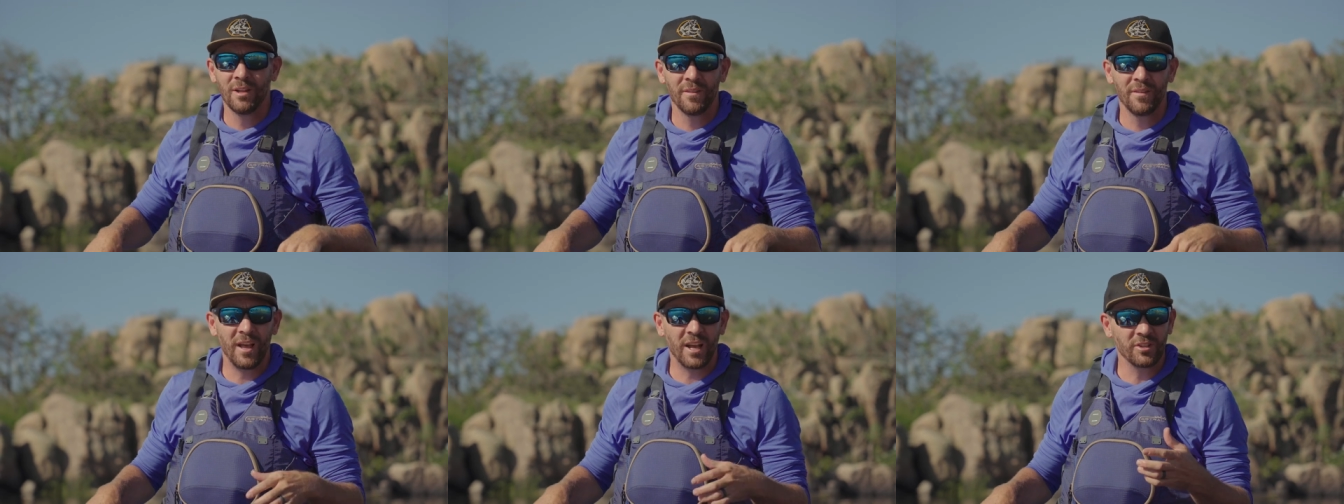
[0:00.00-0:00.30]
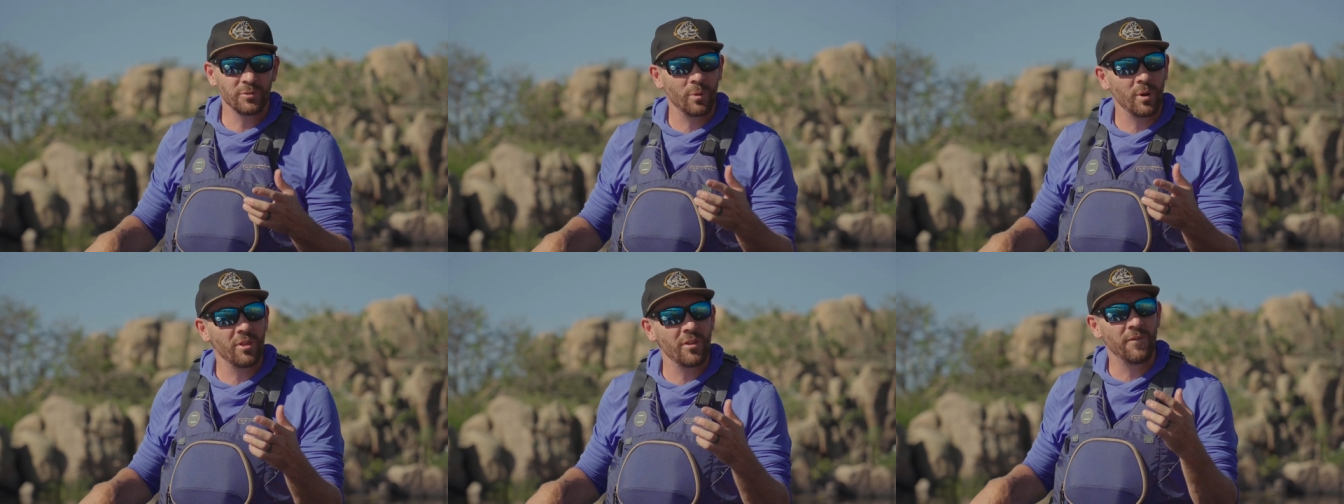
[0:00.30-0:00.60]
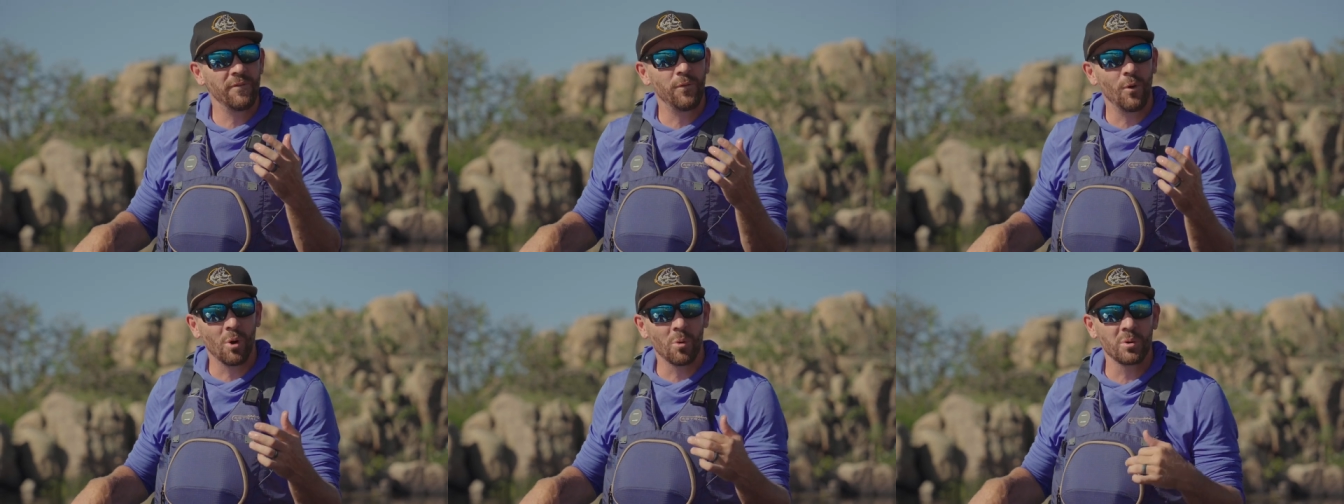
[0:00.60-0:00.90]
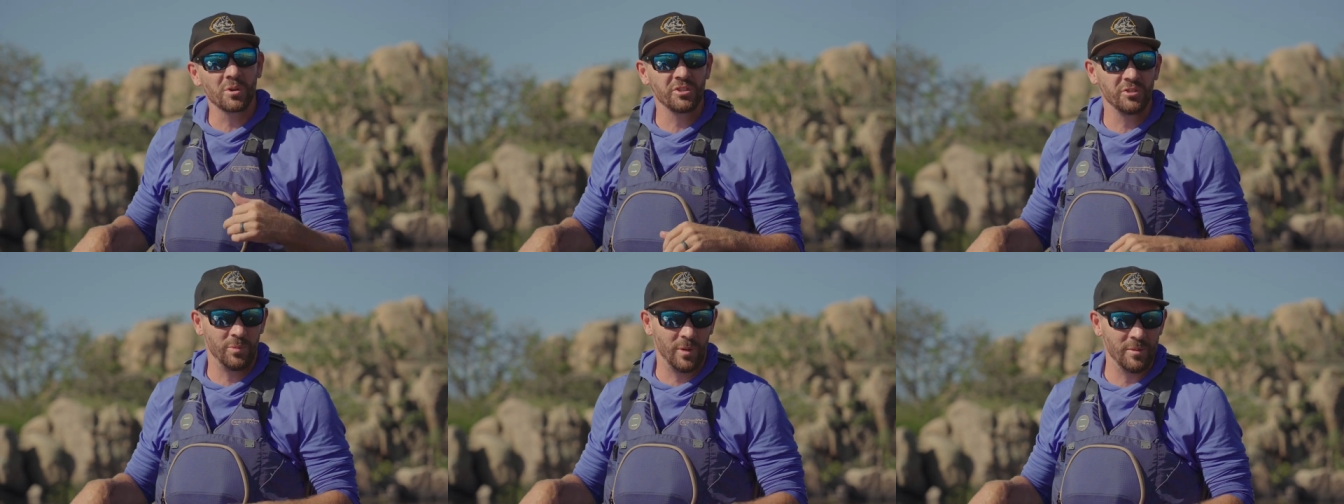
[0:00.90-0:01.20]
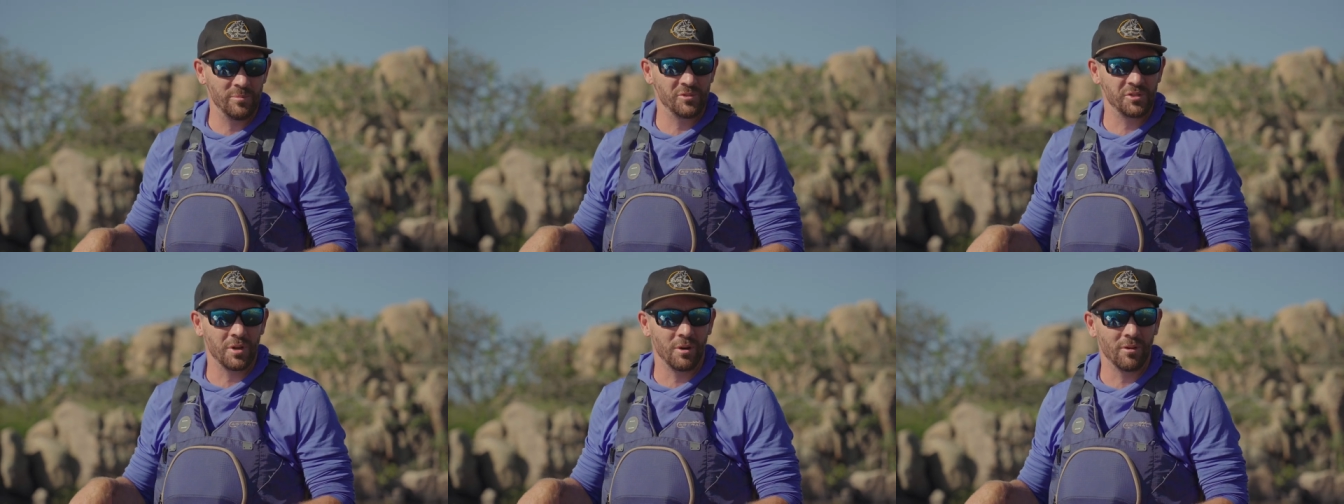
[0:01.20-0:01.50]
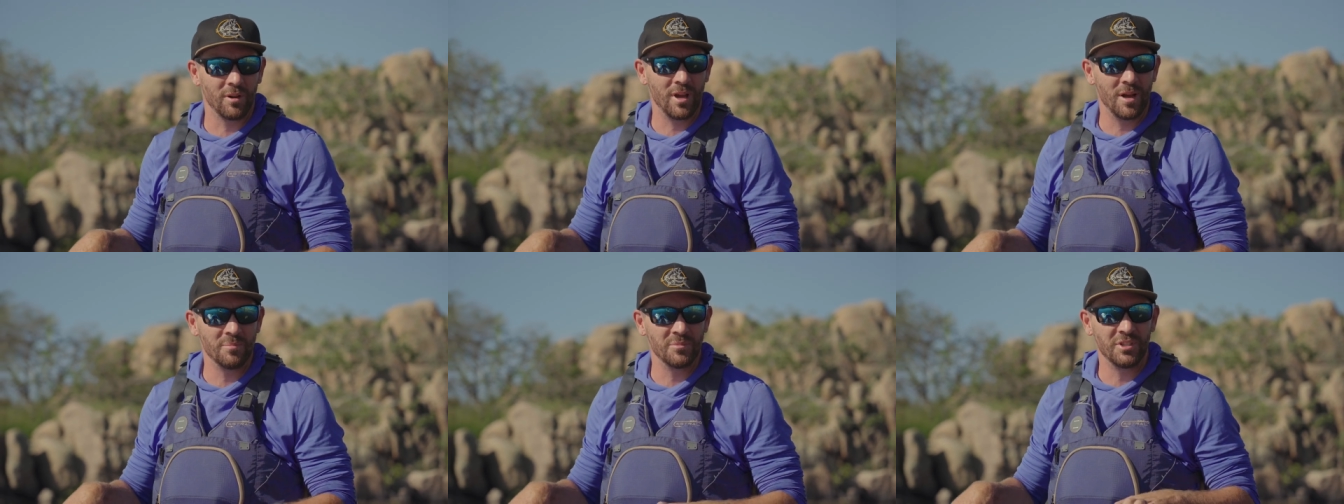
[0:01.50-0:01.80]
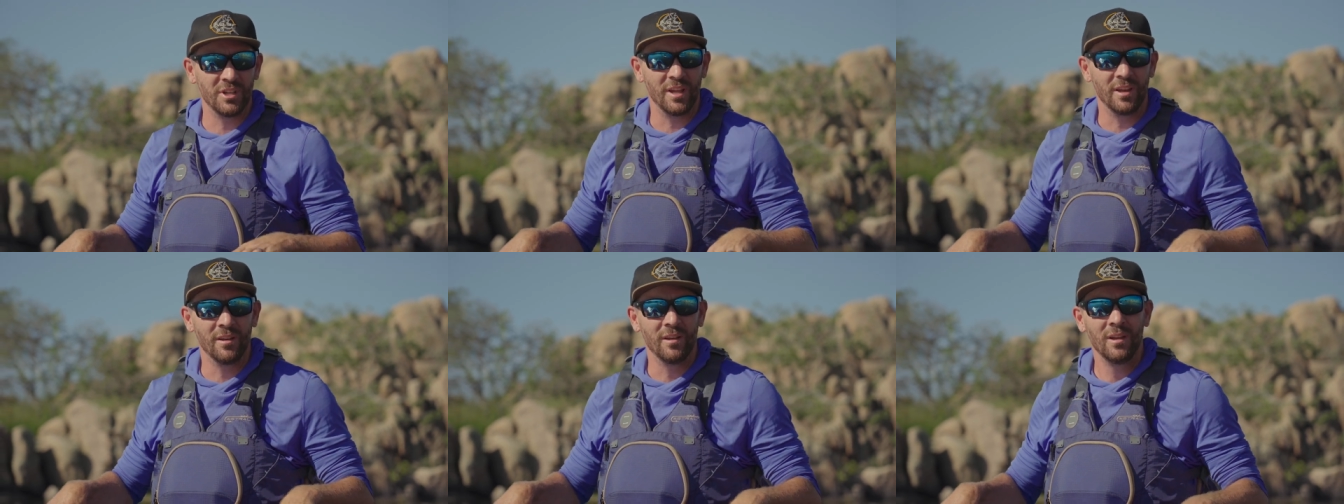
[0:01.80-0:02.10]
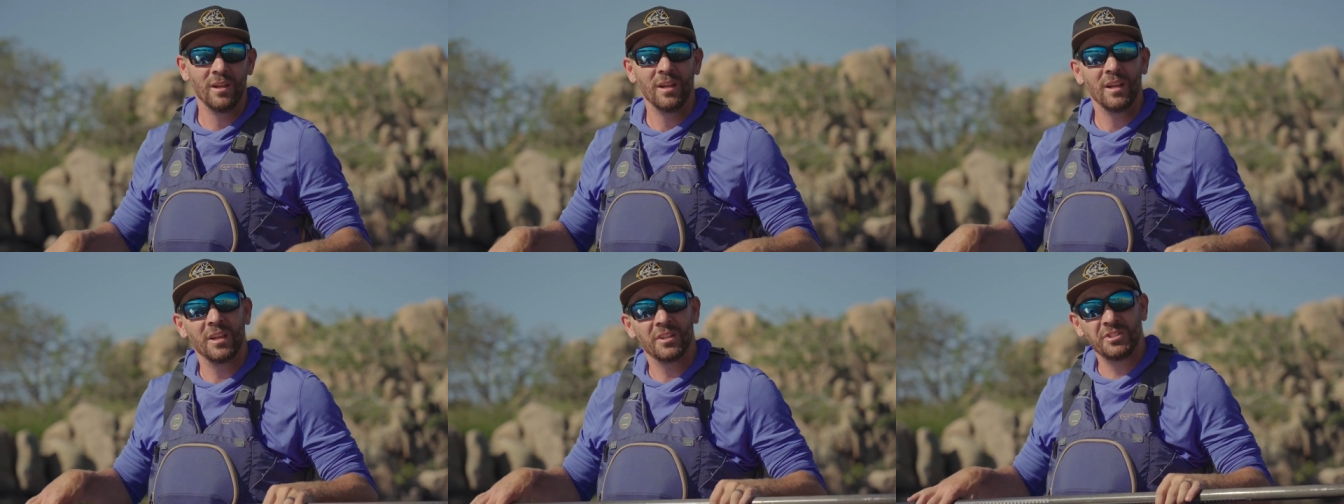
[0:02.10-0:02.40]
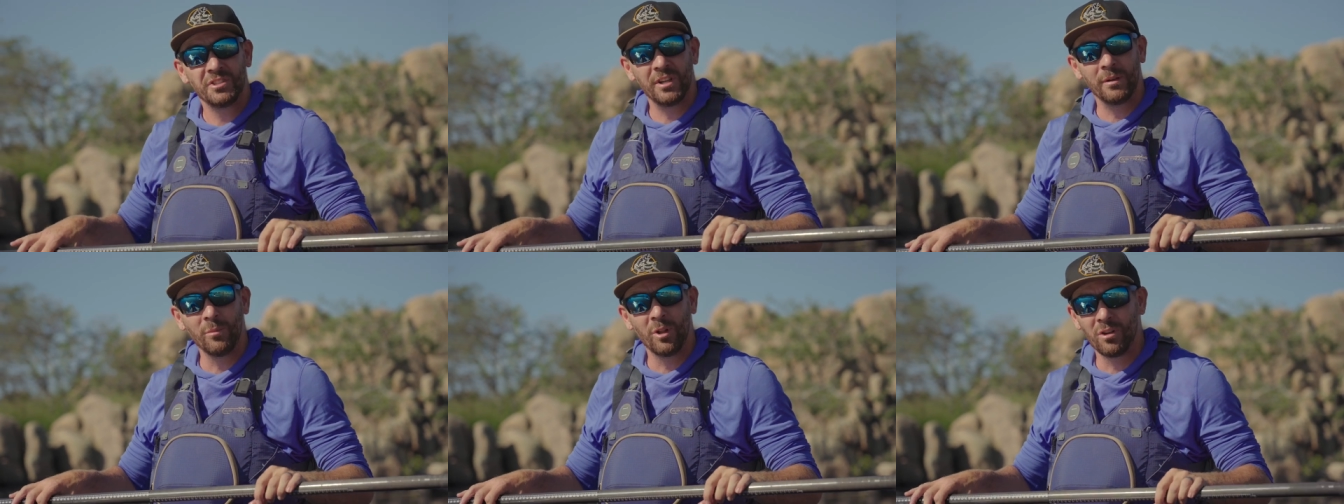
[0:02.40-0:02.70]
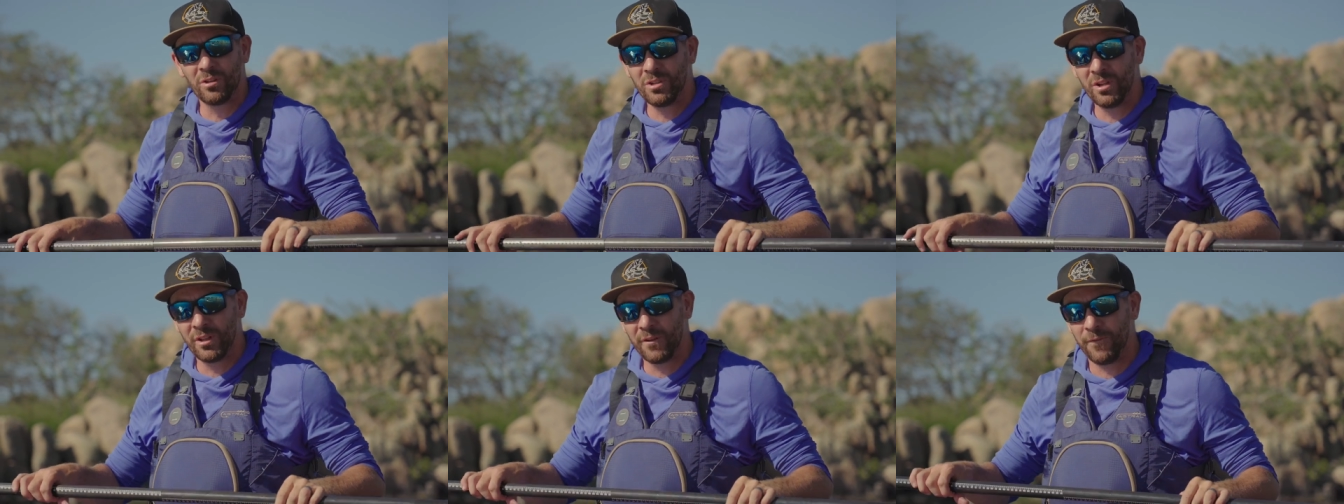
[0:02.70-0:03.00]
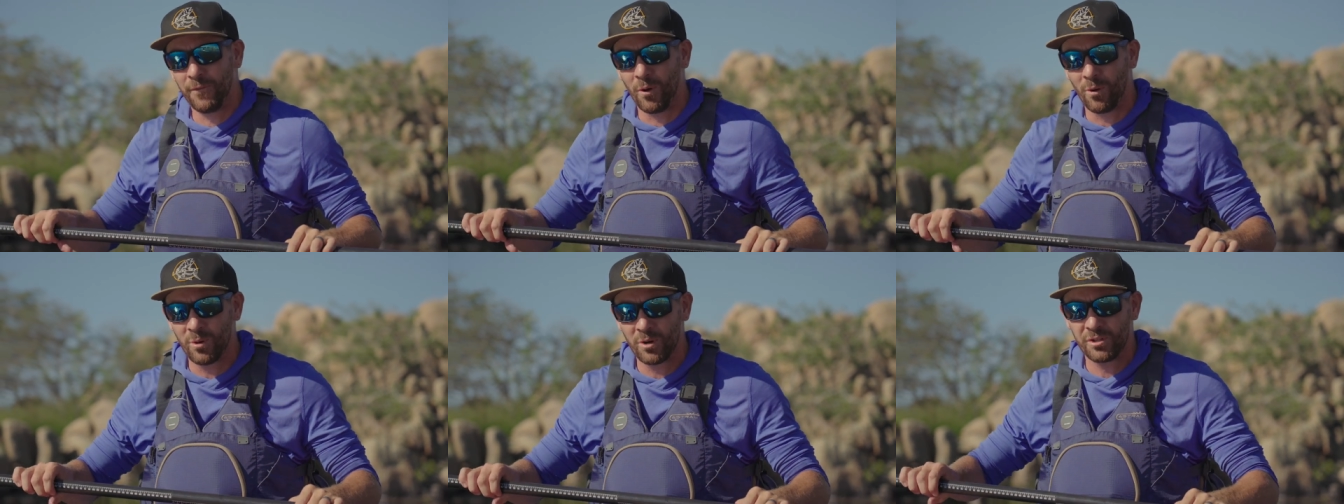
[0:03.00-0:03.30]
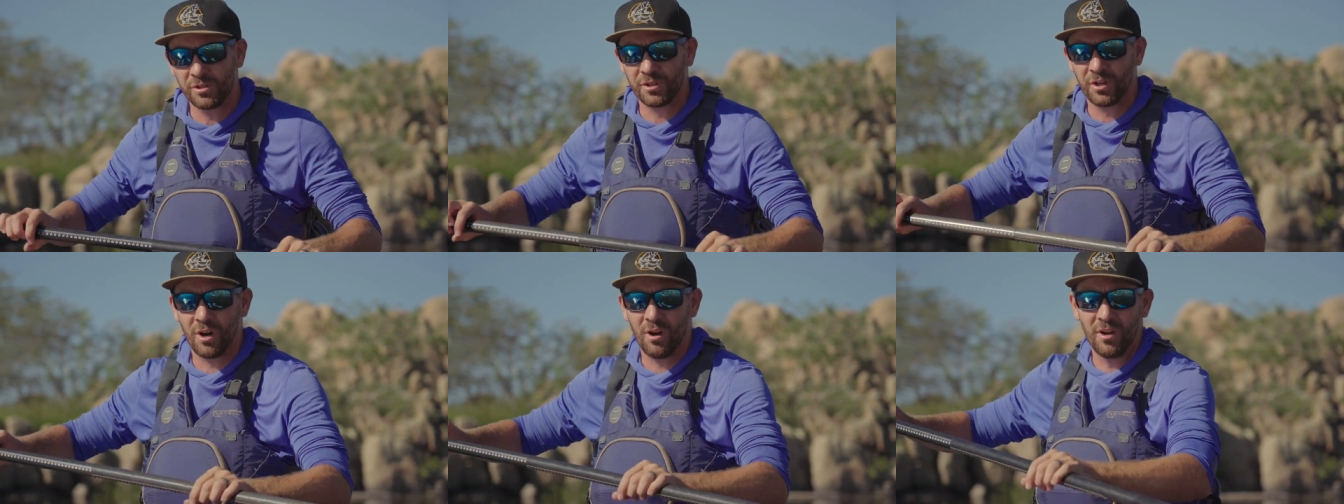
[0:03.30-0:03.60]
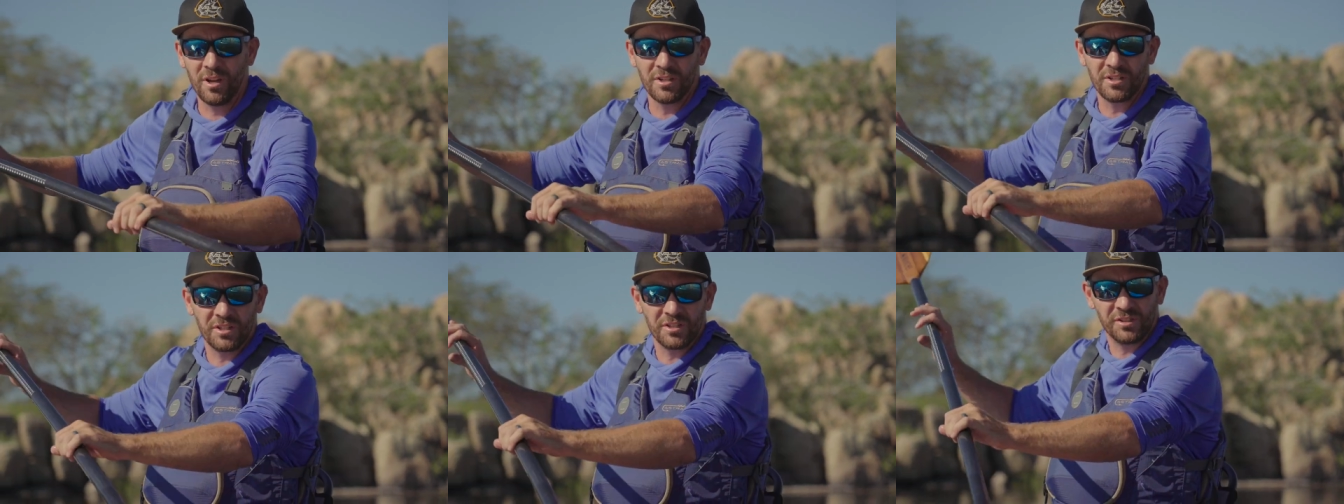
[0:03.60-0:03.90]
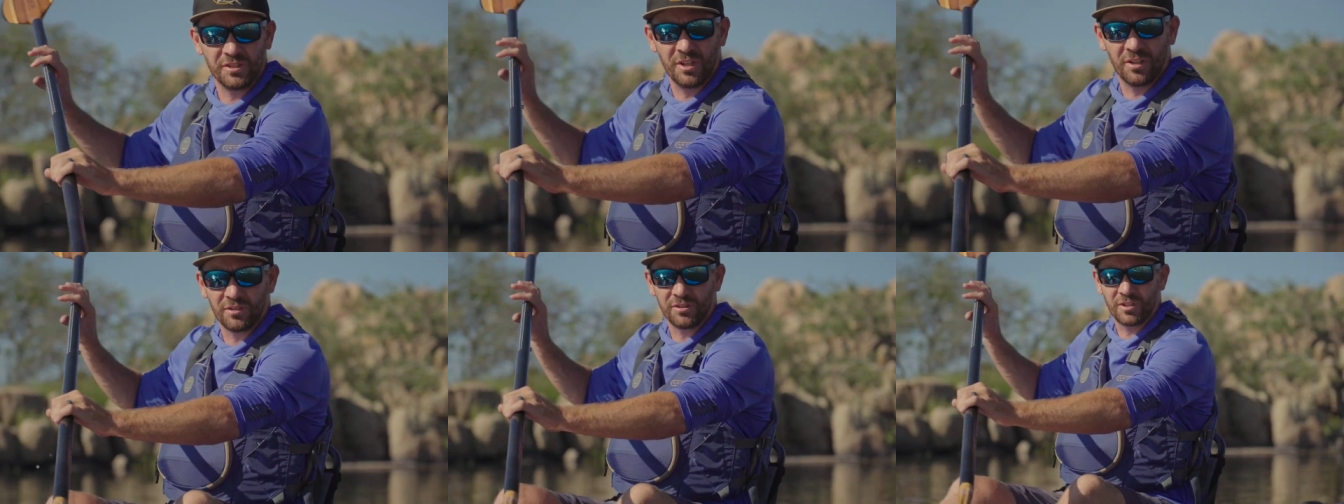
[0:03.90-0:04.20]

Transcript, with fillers: That's where the forward sweep stroke comes in. It's similar to the forward stroke as it still